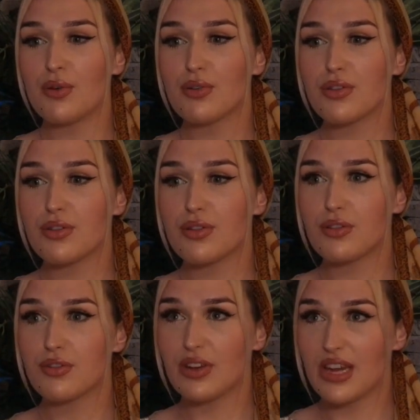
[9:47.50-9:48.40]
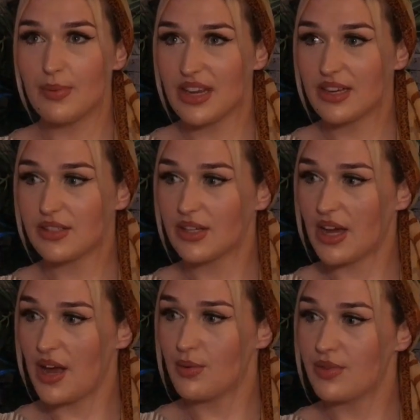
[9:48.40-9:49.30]
About 3 weeks
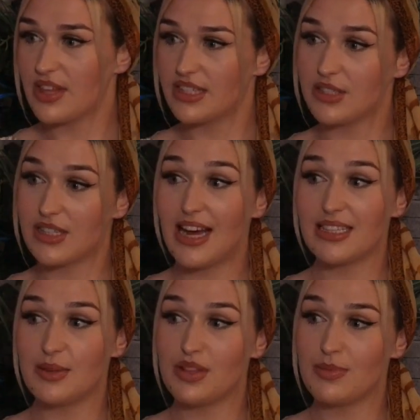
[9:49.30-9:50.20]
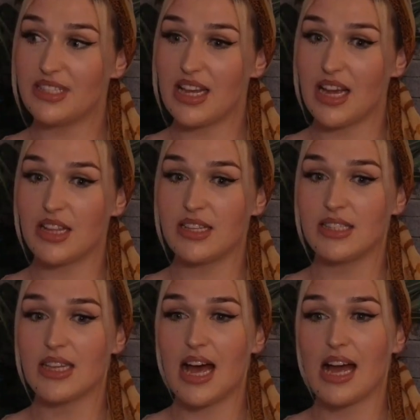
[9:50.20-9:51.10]
ago, this is tied in with Miss
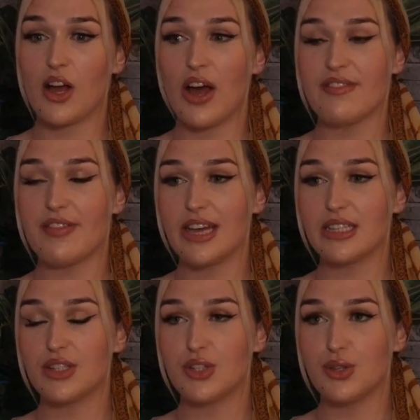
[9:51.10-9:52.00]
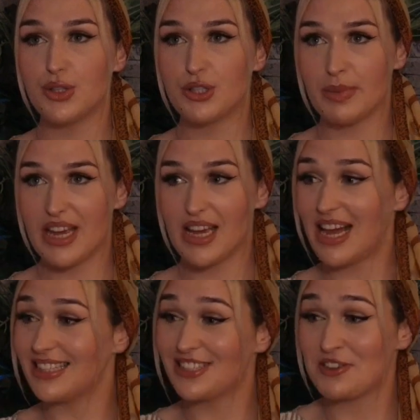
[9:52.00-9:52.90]
England, I got invited to speak.
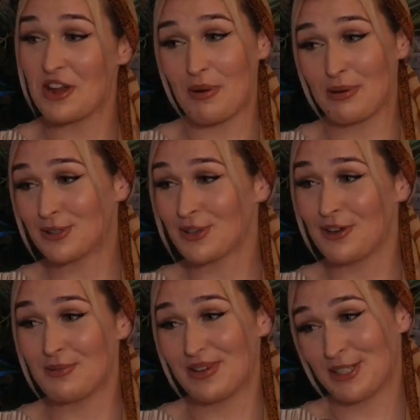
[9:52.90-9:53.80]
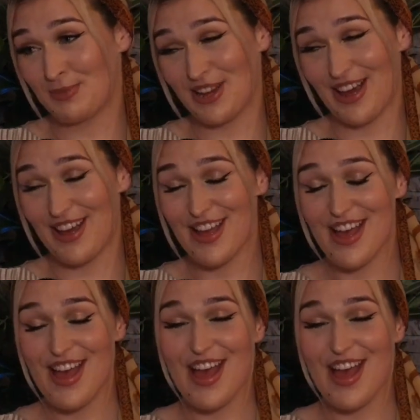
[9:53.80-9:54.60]
I didn't know I was going to be a speaker.